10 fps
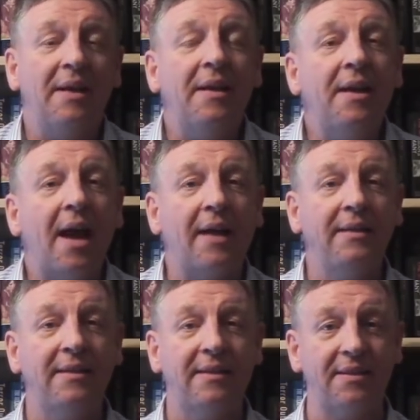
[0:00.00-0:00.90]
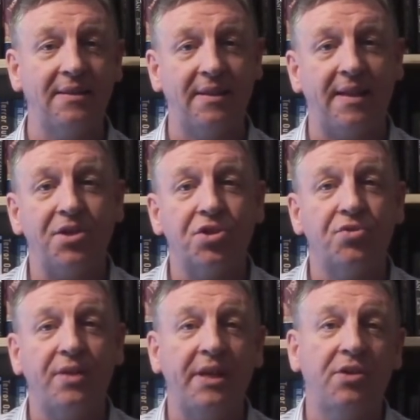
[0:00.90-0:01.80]
it enhances their
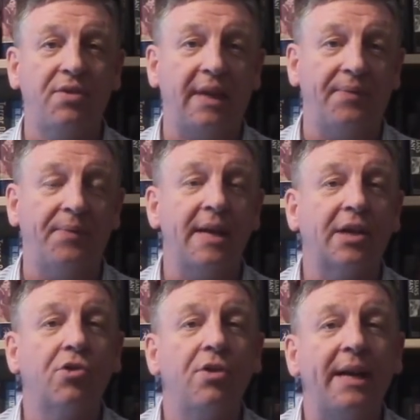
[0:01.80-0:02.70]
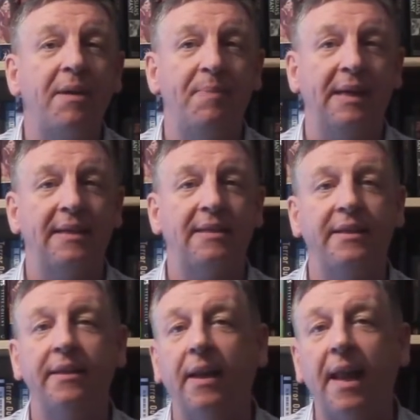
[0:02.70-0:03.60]
street cred, their
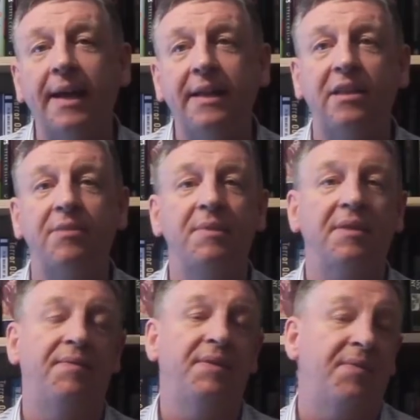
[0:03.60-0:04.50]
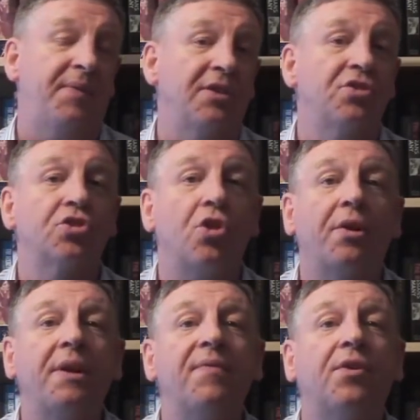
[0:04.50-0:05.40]
credibility. You like them, you feel
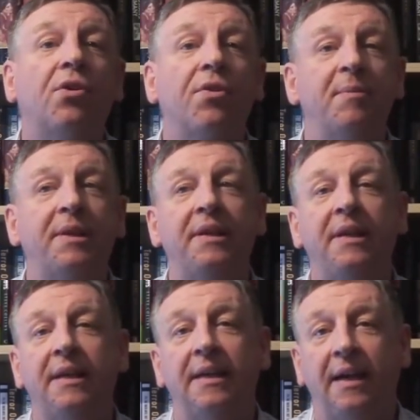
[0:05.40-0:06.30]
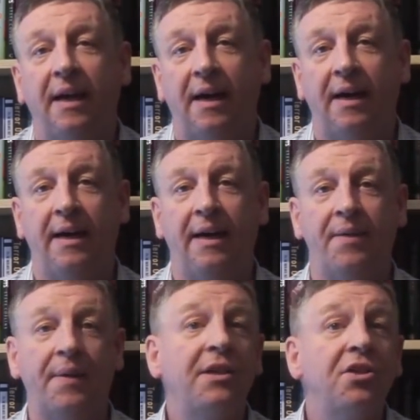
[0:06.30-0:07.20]
sorry for them,
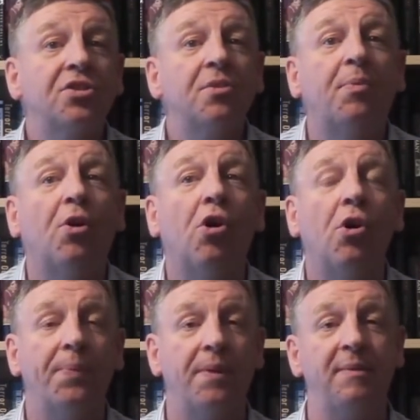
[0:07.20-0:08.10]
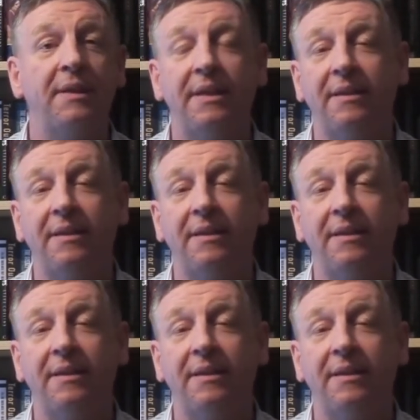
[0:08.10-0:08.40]
and then you support them.